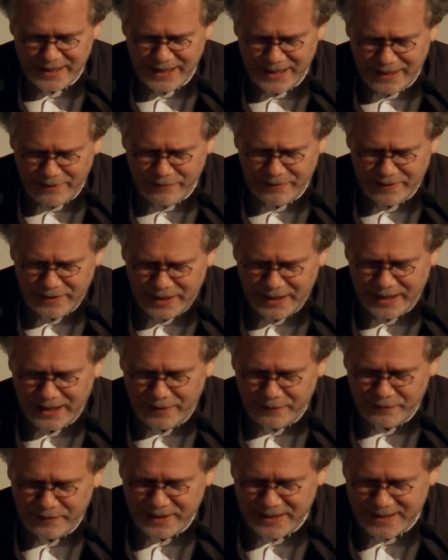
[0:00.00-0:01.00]
even
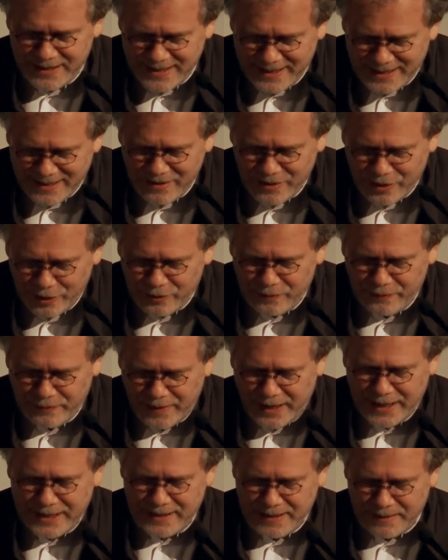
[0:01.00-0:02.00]
if he did not
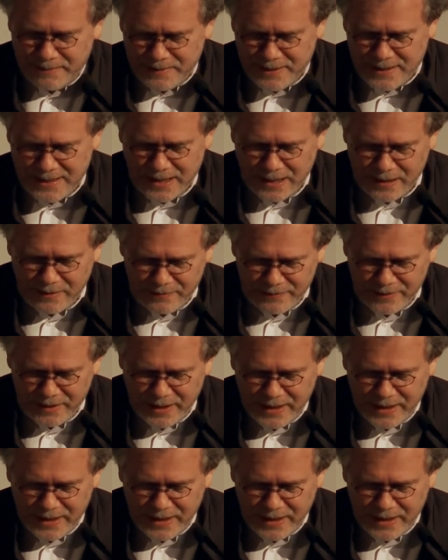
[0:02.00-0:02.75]
fight himself,